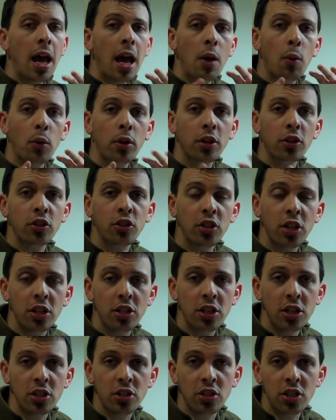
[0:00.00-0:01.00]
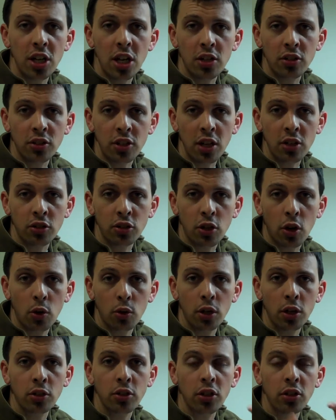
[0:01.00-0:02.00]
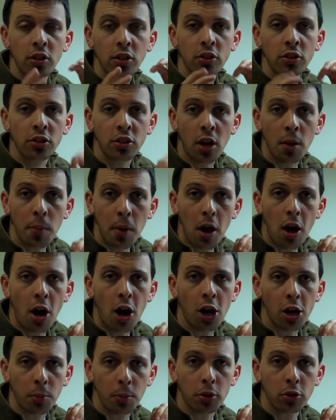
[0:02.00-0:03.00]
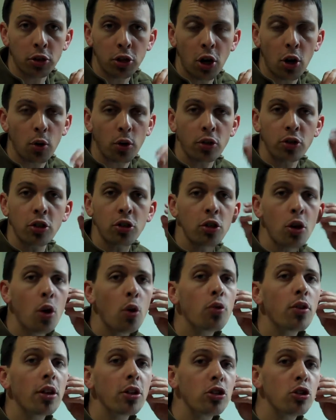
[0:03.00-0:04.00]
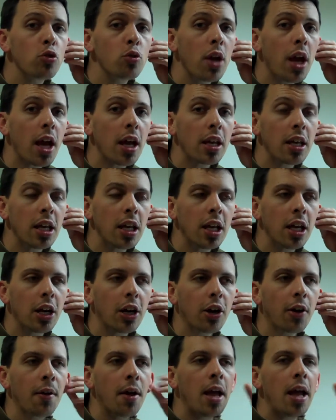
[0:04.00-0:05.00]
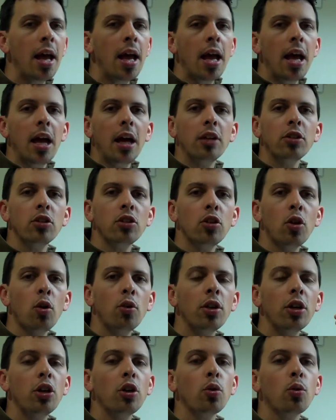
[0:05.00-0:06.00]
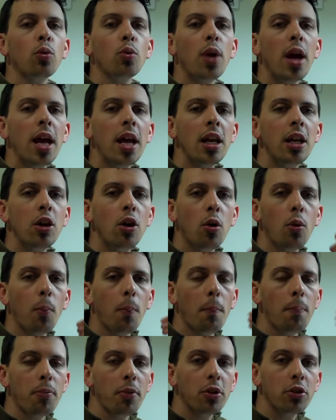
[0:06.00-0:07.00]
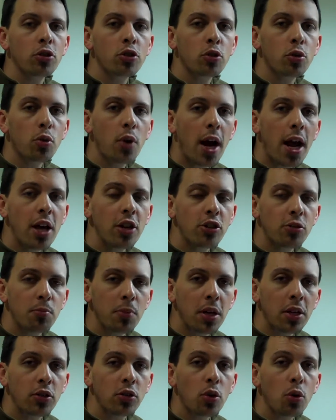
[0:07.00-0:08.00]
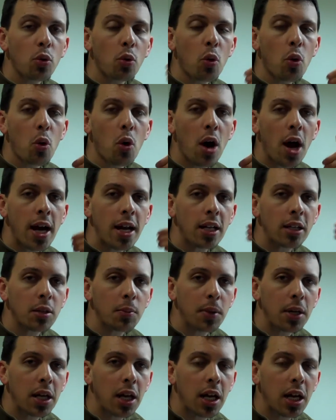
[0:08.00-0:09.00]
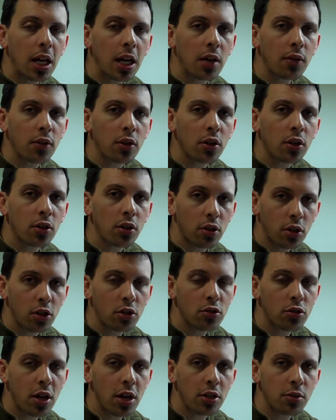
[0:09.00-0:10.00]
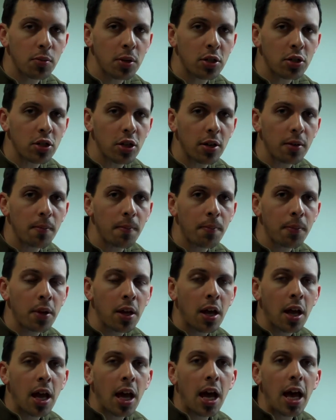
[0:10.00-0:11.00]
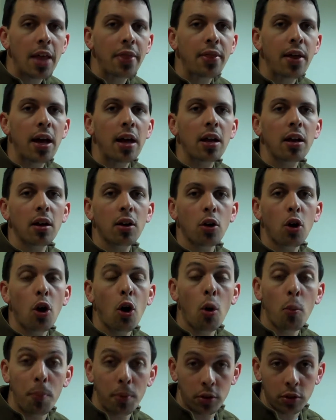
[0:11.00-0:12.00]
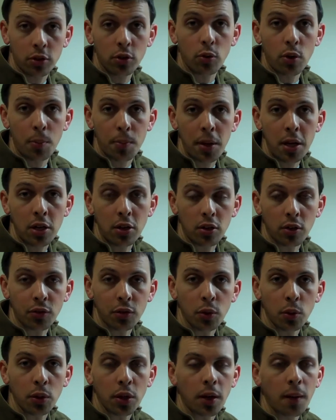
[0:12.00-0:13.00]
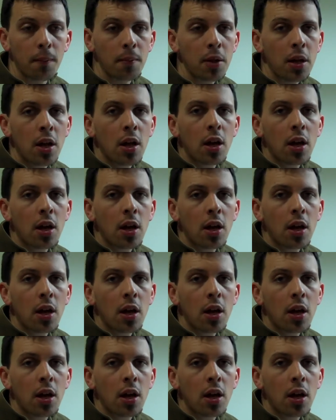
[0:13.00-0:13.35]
And what a CTCSS tone is a subaudible tone. It's a tone that you can't hear. It's a tone that your radio transmits right at the beginning of your transmission that opens the repeater, if you will.